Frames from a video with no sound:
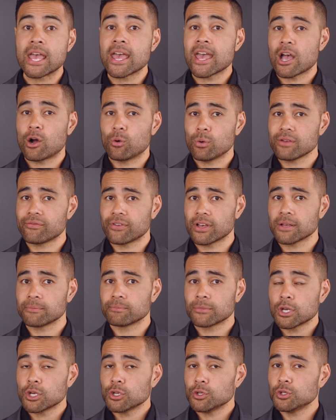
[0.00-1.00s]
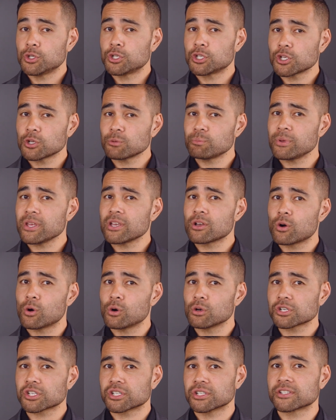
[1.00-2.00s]
However, you should be
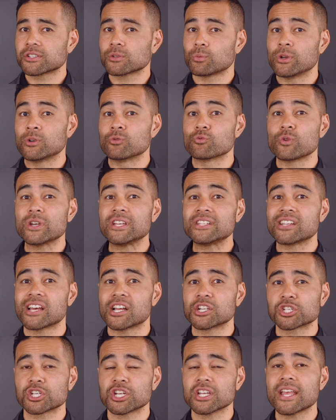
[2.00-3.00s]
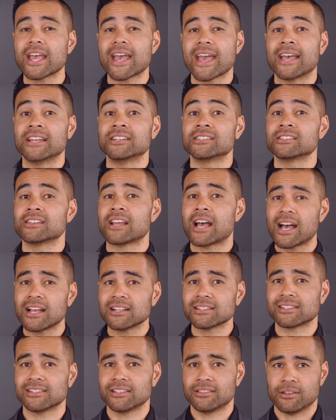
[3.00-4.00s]
cautious when retouching and
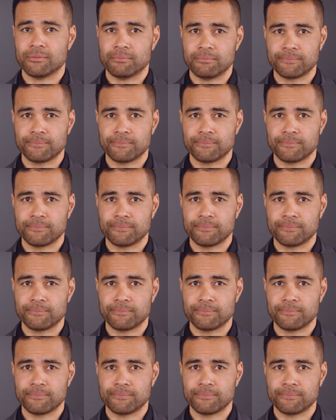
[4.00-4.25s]
enhancing them.